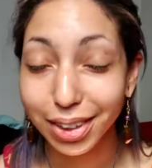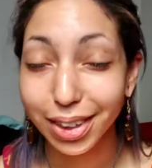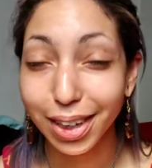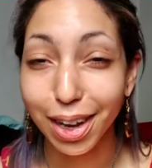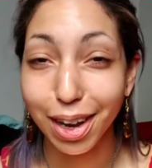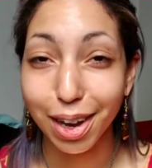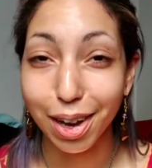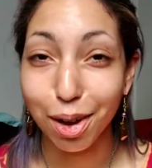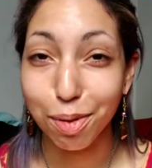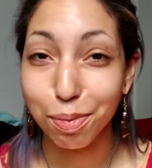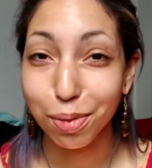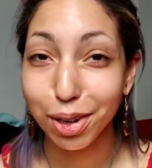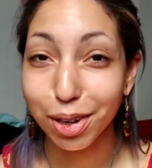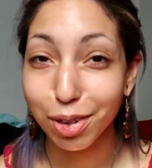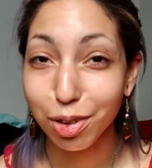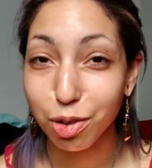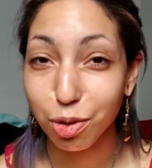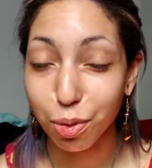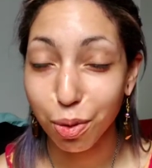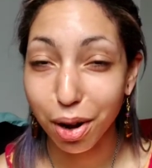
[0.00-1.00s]
Yeah, I'm
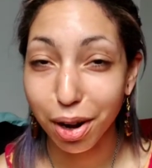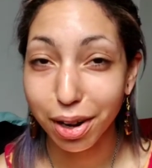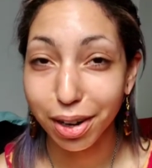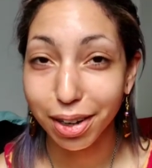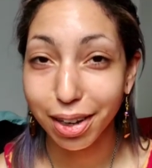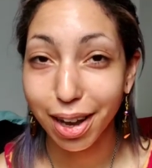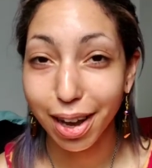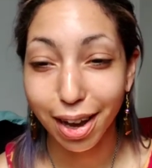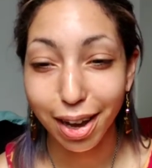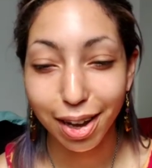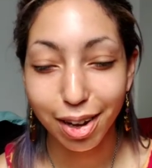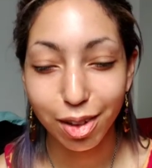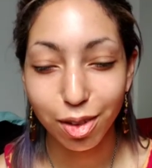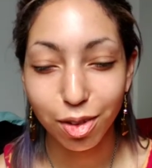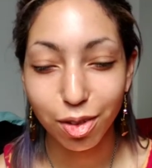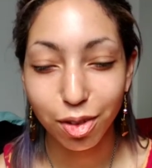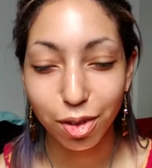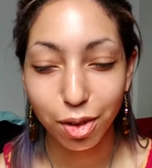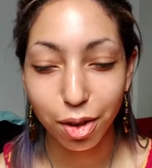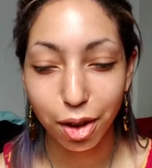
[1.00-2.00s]
gonna try
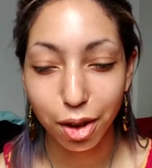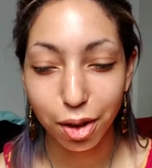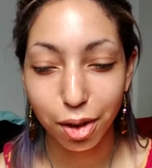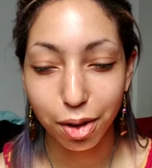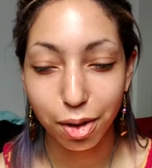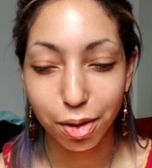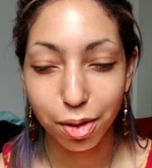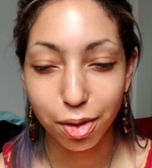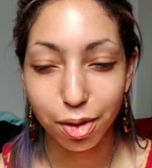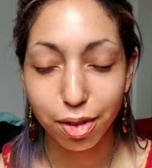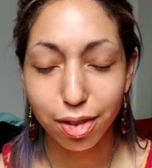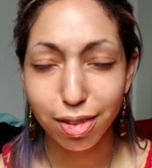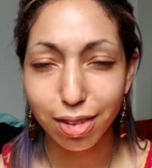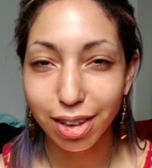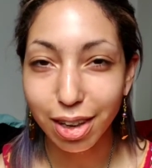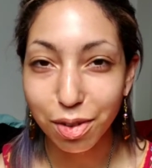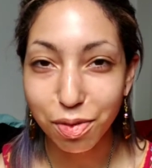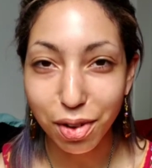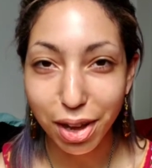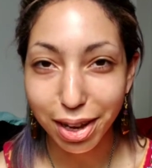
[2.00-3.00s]
and uh,
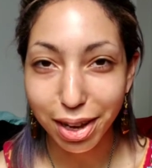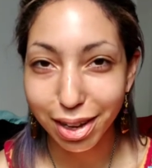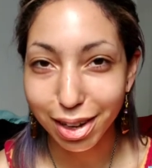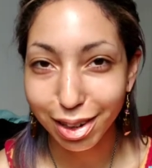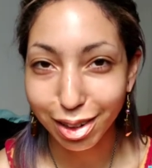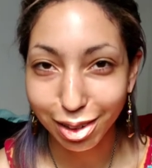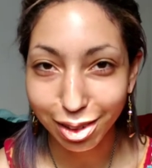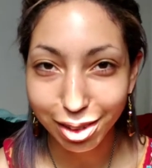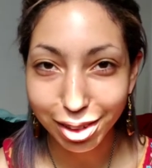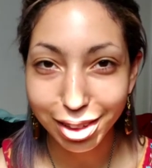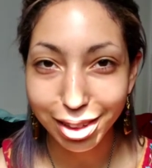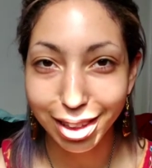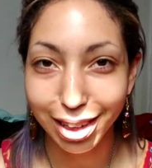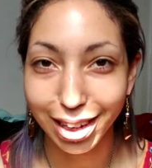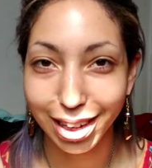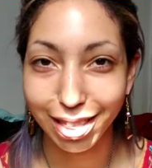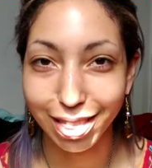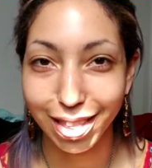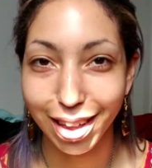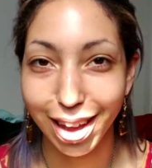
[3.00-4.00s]
see if I can look
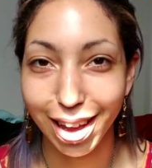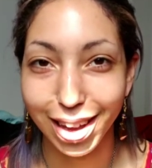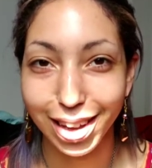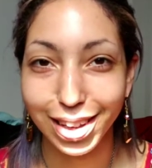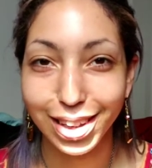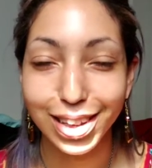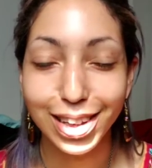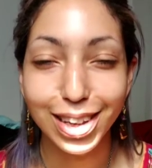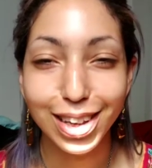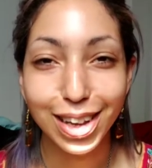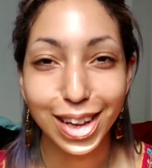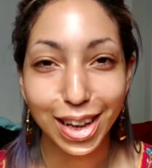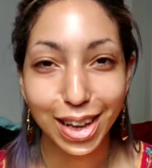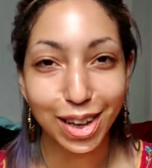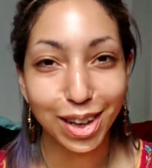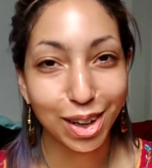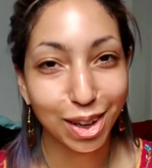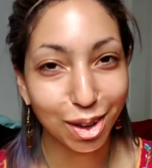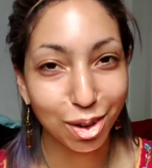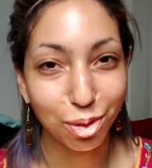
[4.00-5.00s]
like that
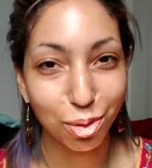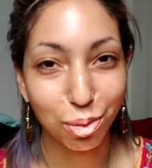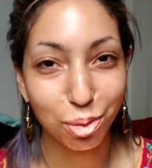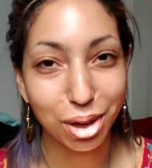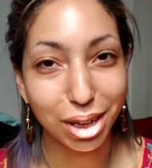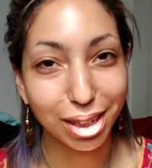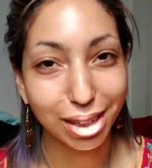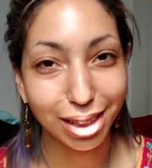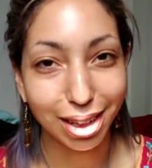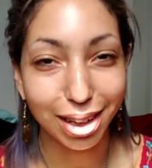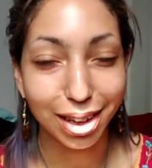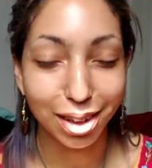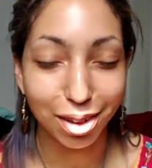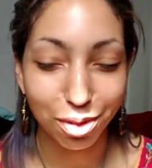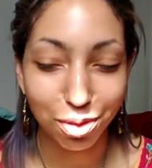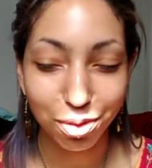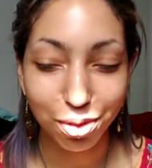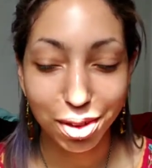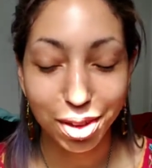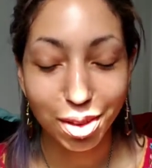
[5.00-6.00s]
in real
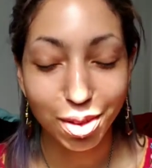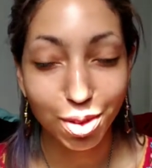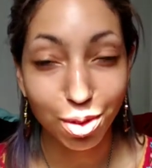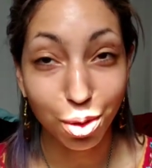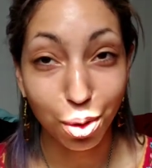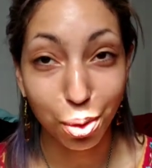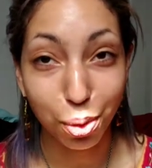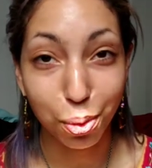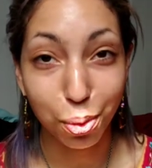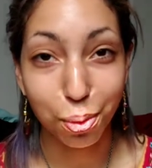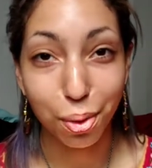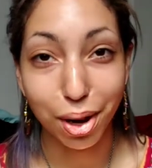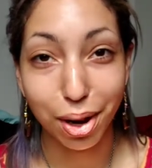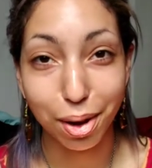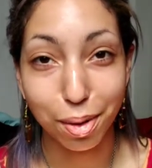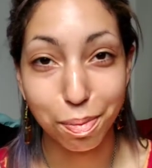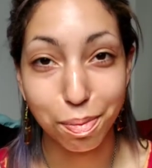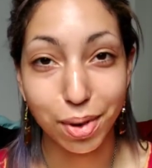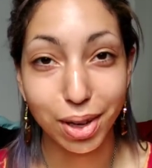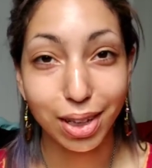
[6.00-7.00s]
life. So,
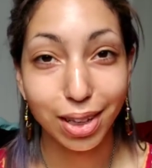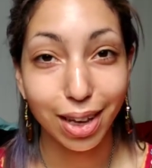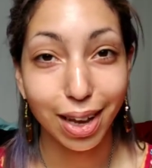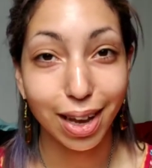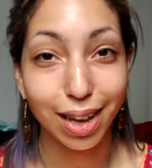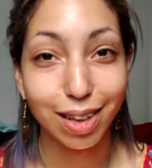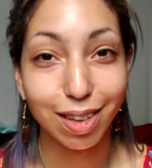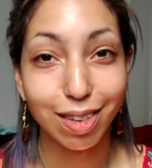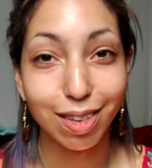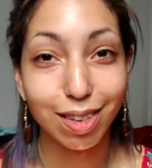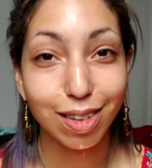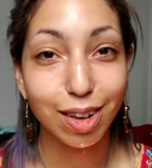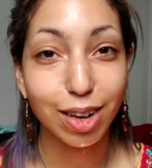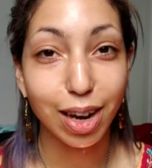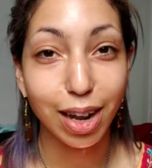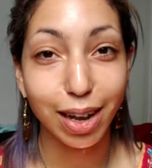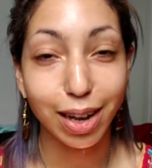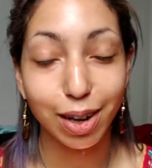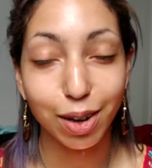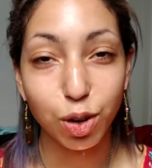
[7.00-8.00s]
um, yeah,
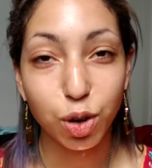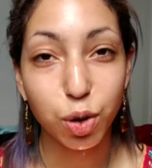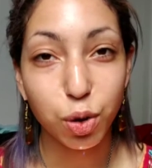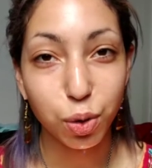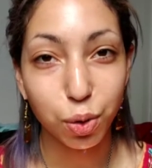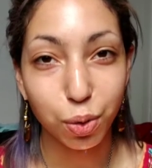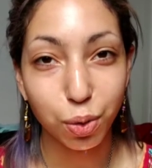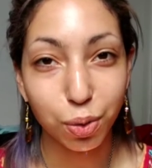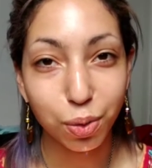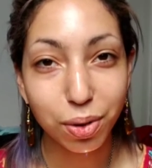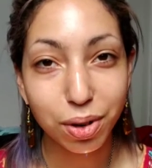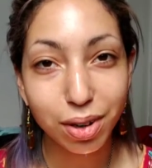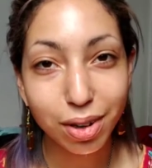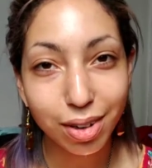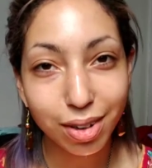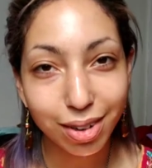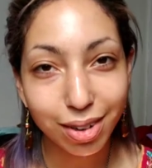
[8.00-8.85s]
stay tuned.